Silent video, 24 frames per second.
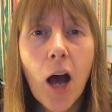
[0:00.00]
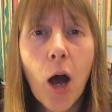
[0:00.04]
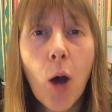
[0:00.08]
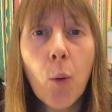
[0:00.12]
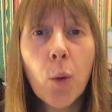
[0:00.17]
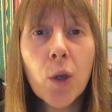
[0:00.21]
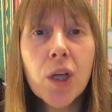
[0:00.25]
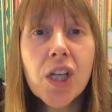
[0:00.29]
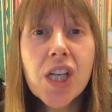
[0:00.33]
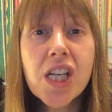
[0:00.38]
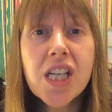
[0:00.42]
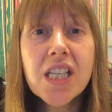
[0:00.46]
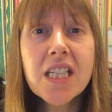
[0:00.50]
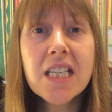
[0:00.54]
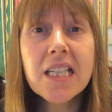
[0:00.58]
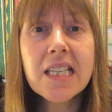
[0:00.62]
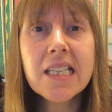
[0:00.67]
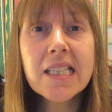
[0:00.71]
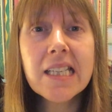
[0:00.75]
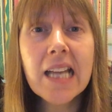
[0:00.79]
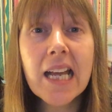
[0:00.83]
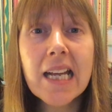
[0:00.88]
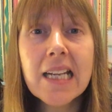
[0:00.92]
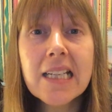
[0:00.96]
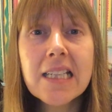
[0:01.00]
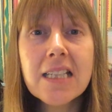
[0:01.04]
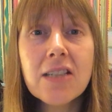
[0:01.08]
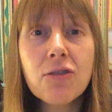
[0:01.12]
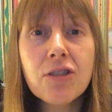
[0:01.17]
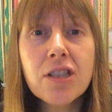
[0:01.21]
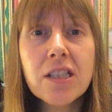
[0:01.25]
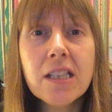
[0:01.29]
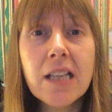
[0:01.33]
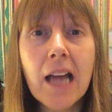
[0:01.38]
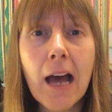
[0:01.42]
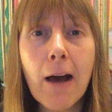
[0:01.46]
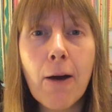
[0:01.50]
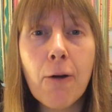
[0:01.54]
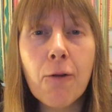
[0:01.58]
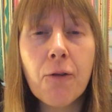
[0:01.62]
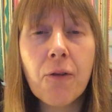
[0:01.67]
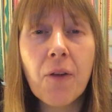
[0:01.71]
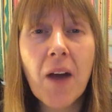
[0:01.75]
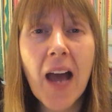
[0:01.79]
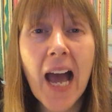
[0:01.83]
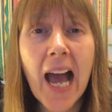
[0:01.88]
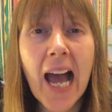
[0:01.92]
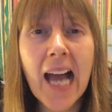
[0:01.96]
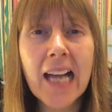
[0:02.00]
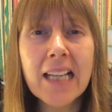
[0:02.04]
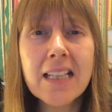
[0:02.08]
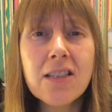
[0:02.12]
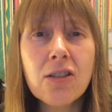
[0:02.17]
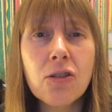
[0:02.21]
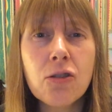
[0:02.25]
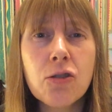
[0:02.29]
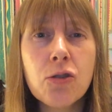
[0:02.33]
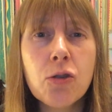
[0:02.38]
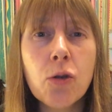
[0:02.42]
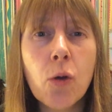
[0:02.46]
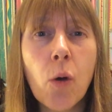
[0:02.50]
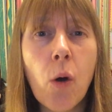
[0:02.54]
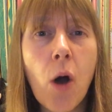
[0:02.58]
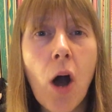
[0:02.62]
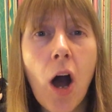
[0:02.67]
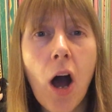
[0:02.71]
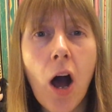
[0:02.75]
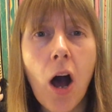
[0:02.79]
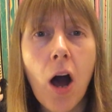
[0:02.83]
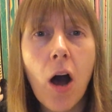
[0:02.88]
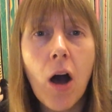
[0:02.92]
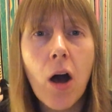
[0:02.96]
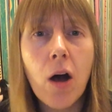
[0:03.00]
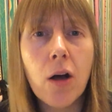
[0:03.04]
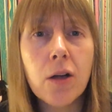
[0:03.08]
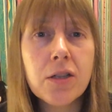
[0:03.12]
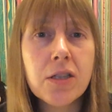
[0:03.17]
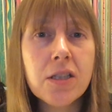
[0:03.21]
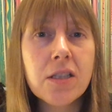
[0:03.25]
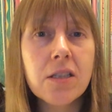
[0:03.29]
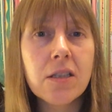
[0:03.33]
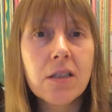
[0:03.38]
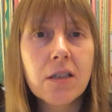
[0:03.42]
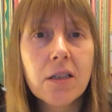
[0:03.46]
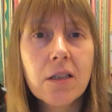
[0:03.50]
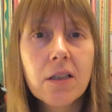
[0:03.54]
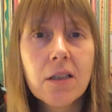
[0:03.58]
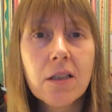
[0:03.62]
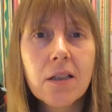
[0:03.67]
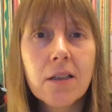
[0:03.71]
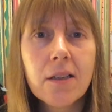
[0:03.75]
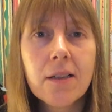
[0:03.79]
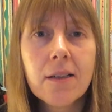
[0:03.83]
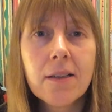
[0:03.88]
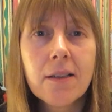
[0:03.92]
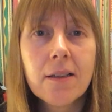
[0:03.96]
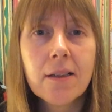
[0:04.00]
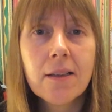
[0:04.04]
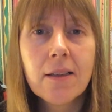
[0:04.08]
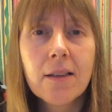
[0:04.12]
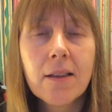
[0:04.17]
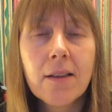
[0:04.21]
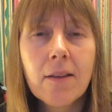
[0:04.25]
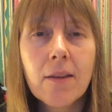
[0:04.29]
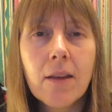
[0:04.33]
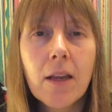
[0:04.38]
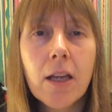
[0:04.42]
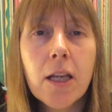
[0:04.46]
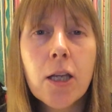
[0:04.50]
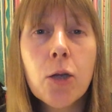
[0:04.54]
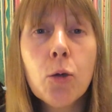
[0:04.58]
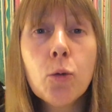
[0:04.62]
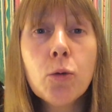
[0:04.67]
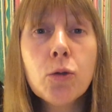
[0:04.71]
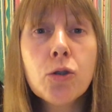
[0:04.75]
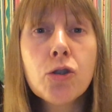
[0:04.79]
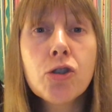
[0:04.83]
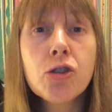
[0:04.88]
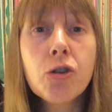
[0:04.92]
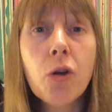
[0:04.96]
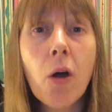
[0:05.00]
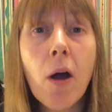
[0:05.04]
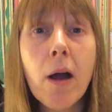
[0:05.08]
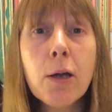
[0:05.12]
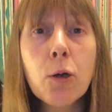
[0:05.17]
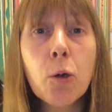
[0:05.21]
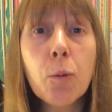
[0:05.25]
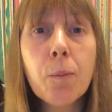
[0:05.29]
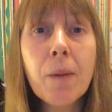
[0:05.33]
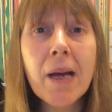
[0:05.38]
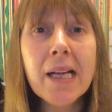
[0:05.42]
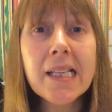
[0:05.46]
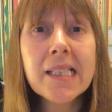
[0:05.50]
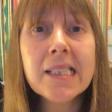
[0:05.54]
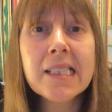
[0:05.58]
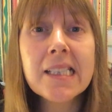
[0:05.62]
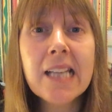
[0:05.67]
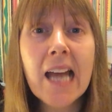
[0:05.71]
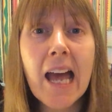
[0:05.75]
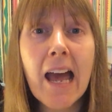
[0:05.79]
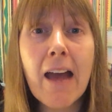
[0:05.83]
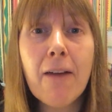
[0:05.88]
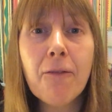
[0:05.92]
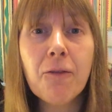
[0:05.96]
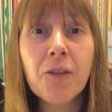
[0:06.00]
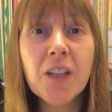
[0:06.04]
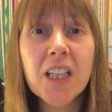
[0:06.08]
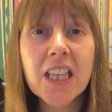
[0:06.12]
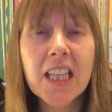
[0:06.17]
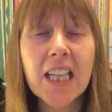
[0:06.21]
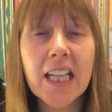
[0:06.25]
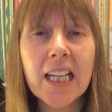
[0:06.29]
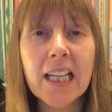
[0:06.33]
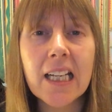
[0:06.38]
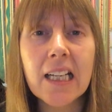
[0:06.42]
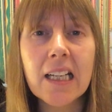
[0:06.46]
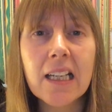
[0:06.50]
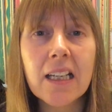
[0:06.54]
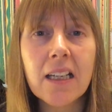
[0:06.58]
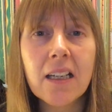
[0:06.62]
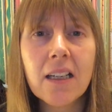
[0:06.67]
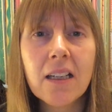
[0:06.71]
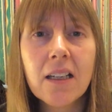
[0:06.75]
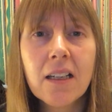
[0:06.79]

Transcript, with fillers: I want you to say to yourself, hand on your heart, that you will try your best at everything